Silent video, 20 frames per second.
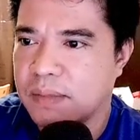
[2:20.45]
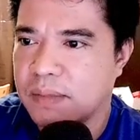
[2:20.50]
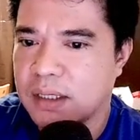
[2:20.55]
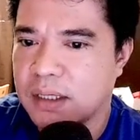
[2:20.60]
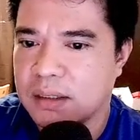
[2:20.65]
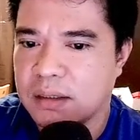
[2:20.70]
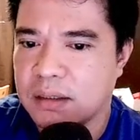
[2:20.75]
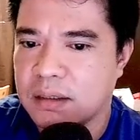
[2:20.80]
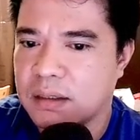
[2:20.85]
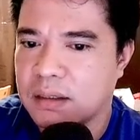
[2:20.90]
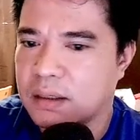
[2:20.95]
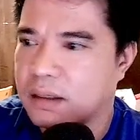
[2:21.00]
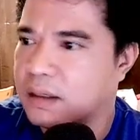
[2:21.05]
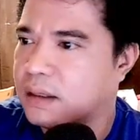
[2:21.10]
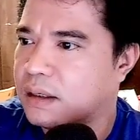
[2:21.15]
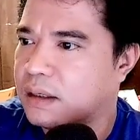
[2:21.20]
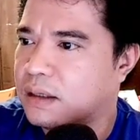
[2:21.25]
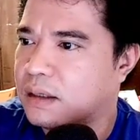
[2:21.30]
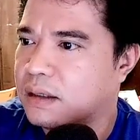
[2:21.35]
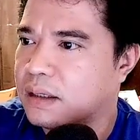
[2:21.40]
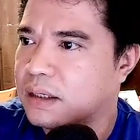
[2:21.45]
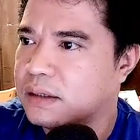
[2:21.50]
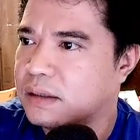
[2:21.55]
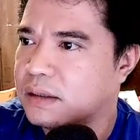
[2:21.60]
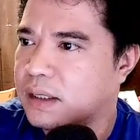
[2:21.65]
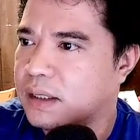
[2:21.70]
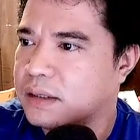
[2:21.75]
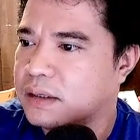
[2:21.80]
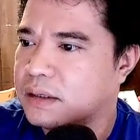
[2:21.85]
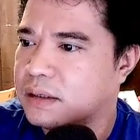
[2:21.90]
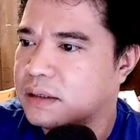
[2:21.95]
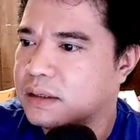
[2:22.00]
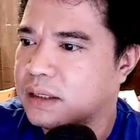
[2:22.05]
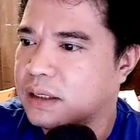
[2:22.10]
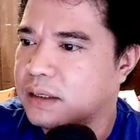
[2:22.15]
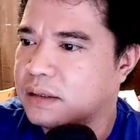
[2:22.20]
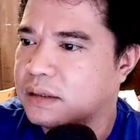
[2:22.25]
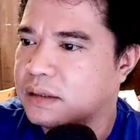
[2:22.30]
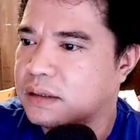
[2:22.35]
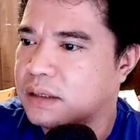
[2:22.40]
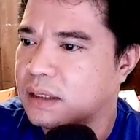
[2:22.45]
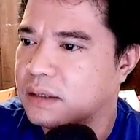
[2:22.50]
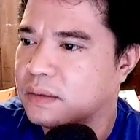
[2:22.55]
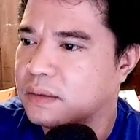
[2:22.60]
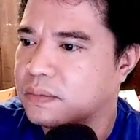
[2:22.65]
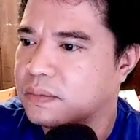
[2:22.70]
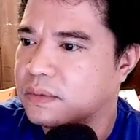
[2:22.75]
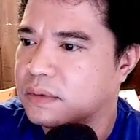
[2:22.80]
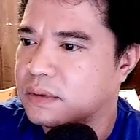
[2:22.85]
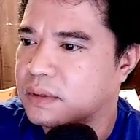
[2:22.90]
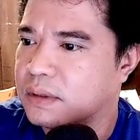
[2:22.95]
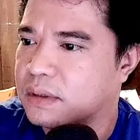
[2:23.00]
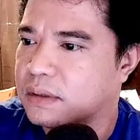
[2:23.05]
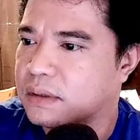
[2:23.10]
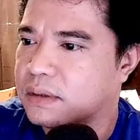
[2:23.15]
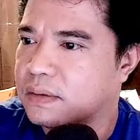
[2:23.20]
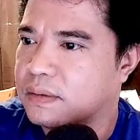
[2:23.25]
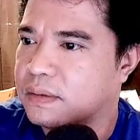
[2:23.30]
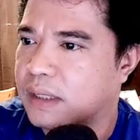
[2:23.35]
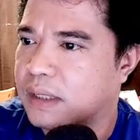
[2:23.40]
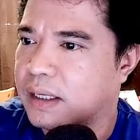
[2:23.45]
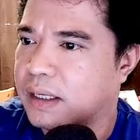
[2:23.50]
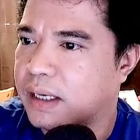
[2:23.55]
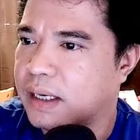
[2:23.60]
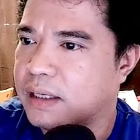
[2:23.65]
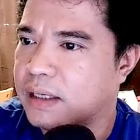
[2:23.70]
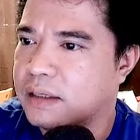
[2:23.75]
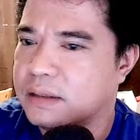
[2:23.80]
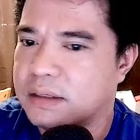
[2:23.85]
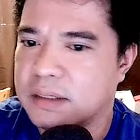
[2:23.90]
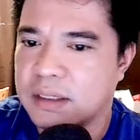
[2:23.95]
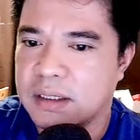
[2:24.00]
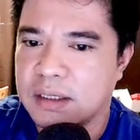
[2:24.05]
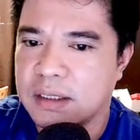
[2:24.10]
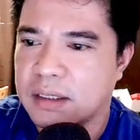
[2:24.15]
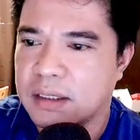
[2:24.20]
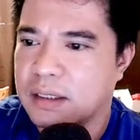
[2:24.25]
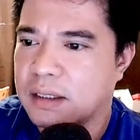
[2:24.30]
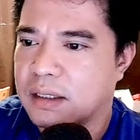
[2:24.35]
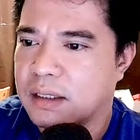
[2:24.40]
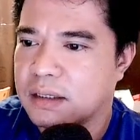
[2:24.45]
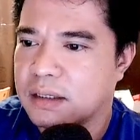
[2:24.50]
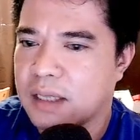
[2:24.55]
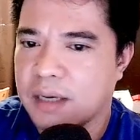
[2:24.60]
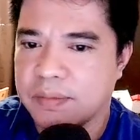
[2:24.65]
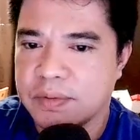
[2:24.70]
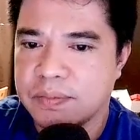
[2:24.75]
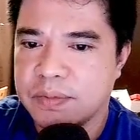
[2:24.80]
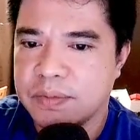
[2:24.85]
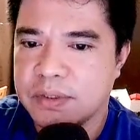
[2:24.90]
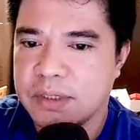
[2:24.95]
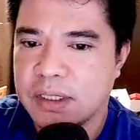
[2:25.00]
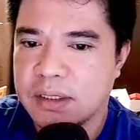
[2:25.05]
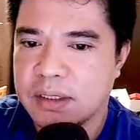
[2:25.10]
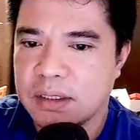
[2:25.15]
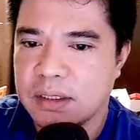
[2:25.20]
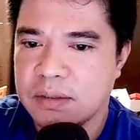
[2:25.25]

but okay, so let's change that Wukong to an energy type of unit.